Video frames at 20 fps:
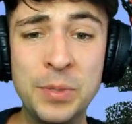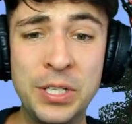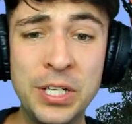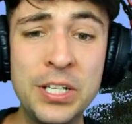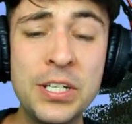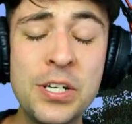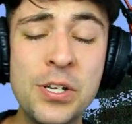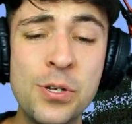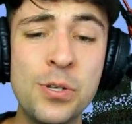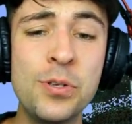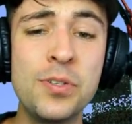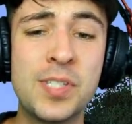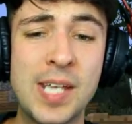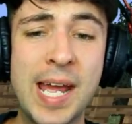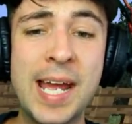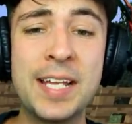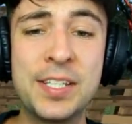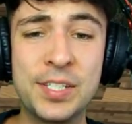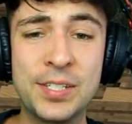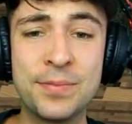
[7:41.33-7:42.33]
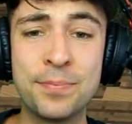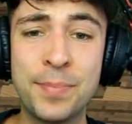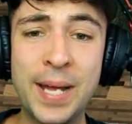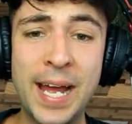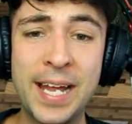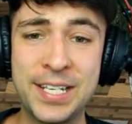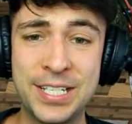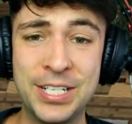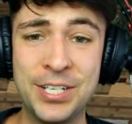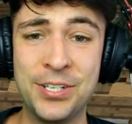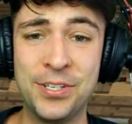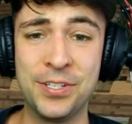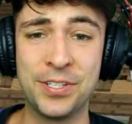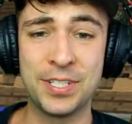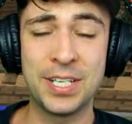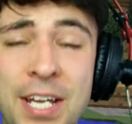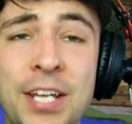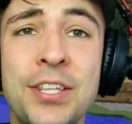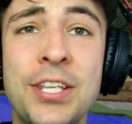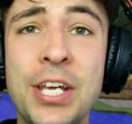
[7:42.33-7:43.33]
good news and some bad
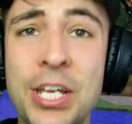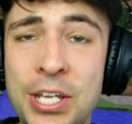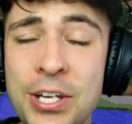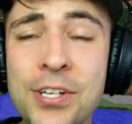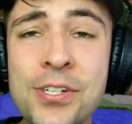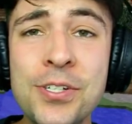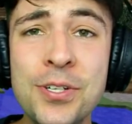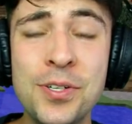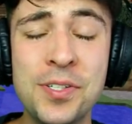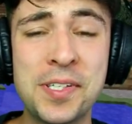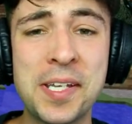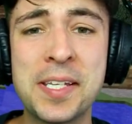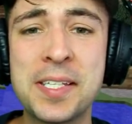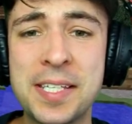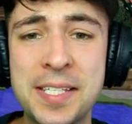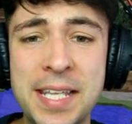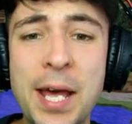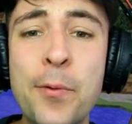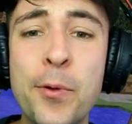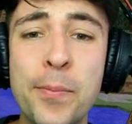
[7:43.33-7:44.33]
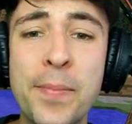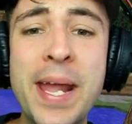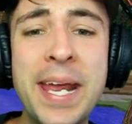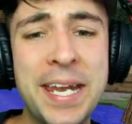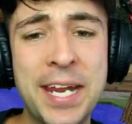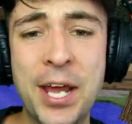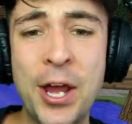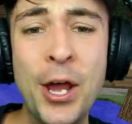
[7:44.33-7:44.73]
news. The good news is that we made it